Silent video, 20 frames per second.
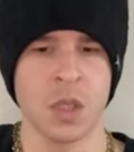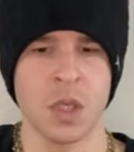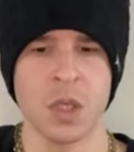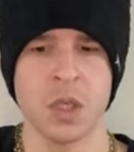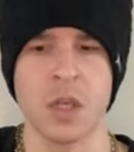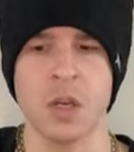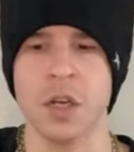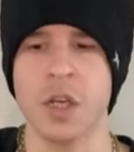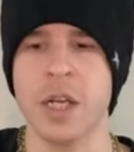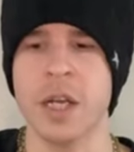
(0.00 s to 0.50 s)

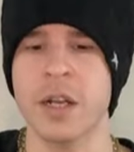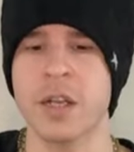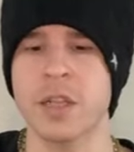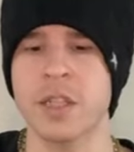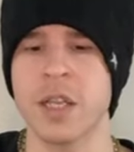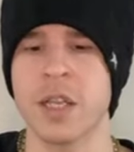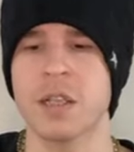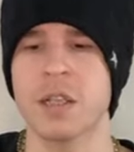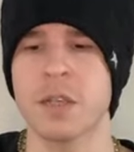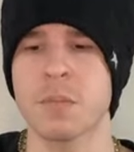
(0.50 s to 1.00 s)
You're kind of
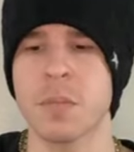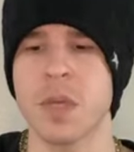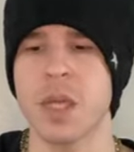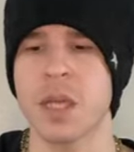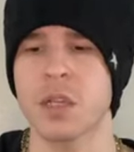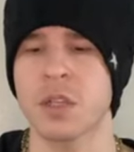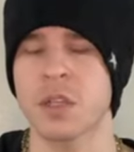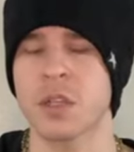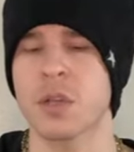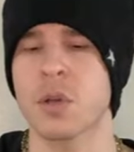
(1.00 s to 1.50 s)
telling me
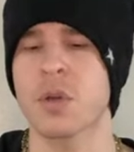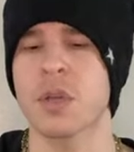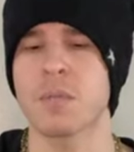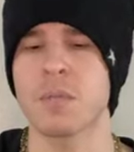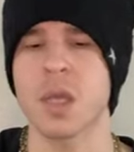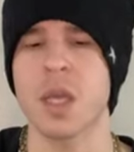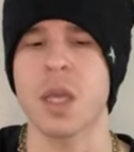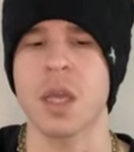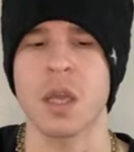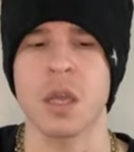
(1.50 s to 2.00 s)
and showing
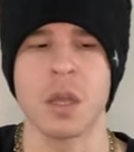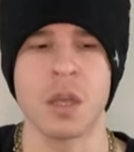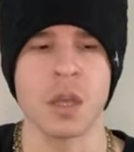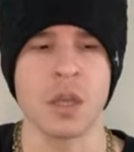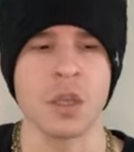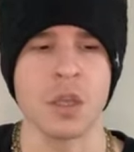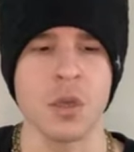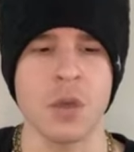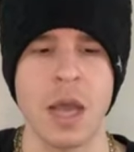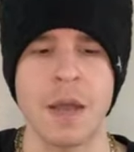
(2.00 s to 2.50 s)
me
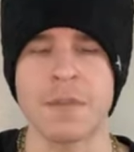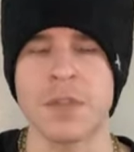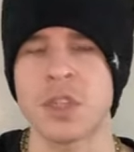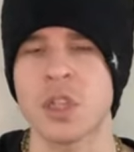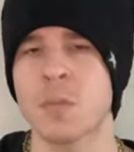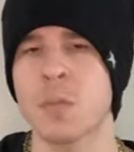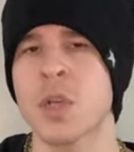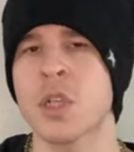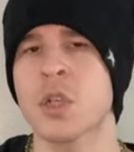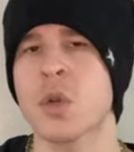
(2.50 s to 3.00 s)
you have
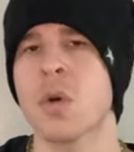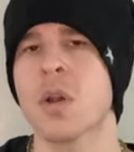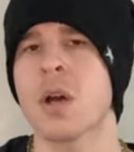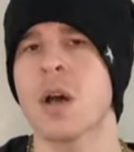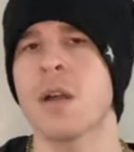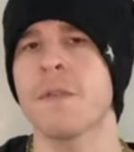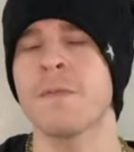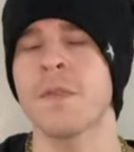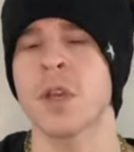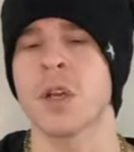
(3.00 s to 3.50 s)
so much going
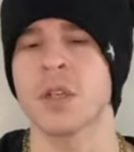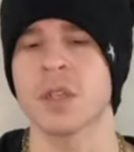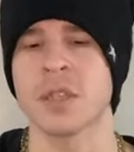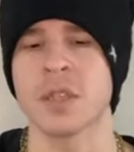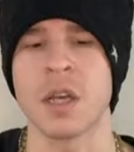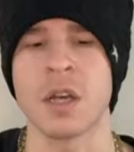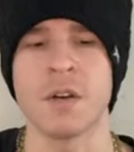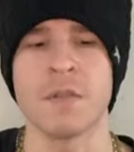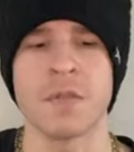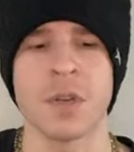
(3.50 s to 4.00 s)
on for
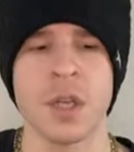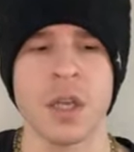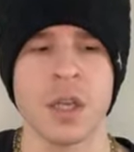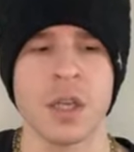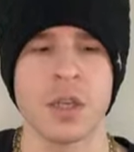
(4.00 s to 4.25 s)
yourself.